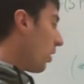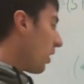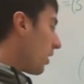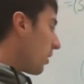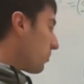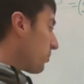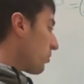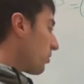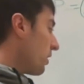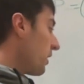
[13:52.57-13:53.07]

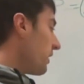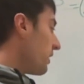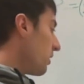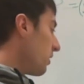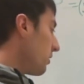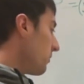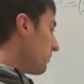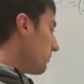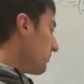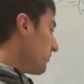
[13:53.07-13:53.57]

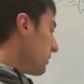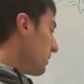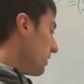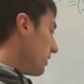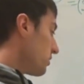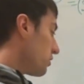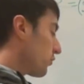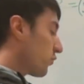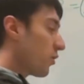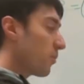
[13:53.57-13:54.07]
operator
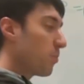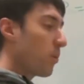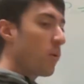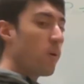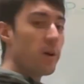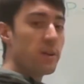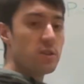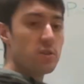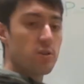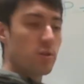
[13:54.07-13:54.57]
is for
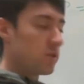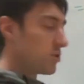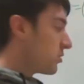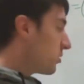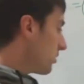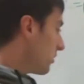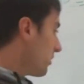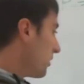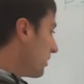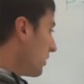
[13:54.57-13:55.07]
pointers.
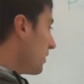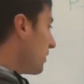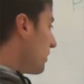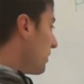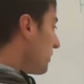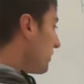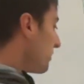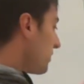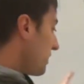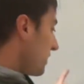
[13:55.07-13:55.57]

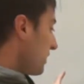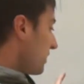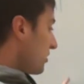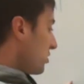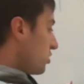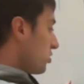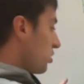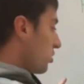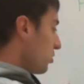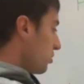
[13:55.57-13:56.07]

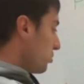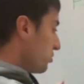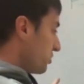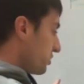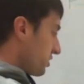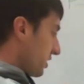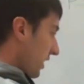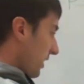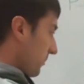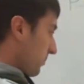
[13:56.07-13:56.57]
These two
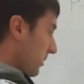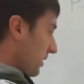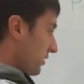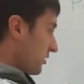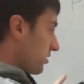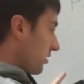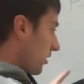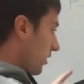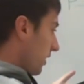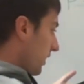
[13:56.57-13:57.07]

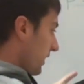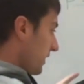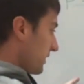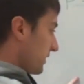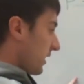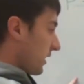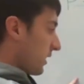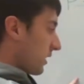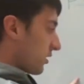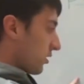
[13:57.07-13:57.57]
statements are
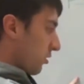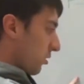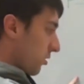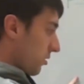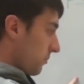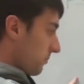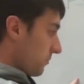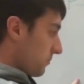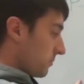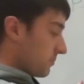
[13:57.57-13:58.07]
identical,
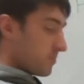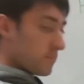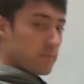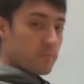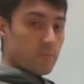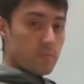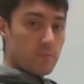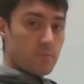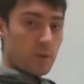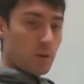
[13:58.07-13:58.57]

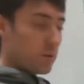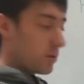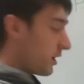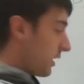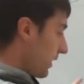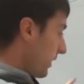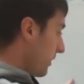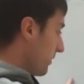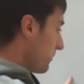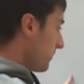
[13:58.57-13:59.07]

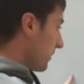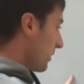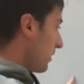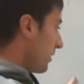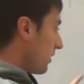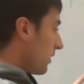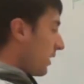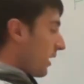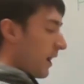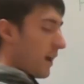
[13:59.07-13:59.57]
okay?
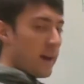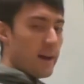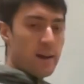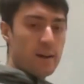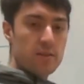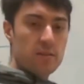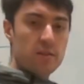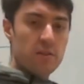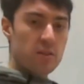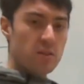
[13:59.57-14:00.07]

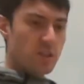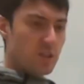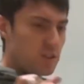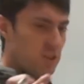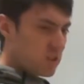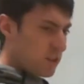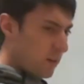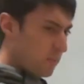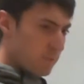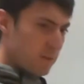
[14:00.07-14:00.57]
And this
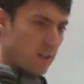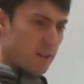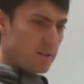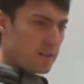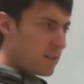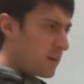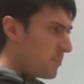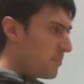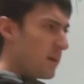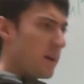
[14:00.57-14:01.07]
is
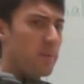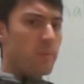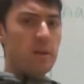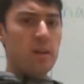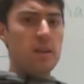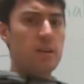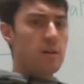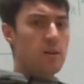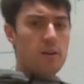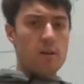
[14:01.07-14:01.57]
something that
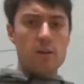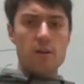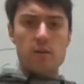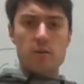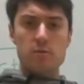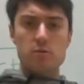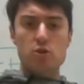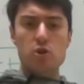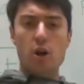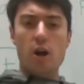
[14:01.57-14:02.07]
maybe
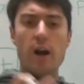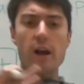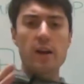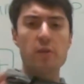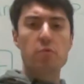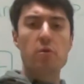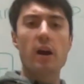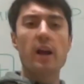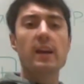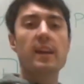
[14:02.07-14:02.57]
try
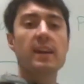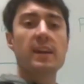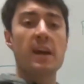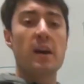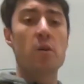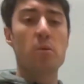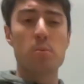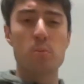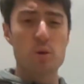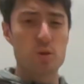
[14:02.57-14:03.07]
writing
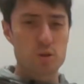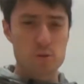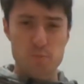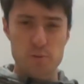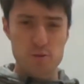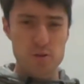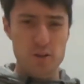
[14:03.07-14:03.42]
out multiple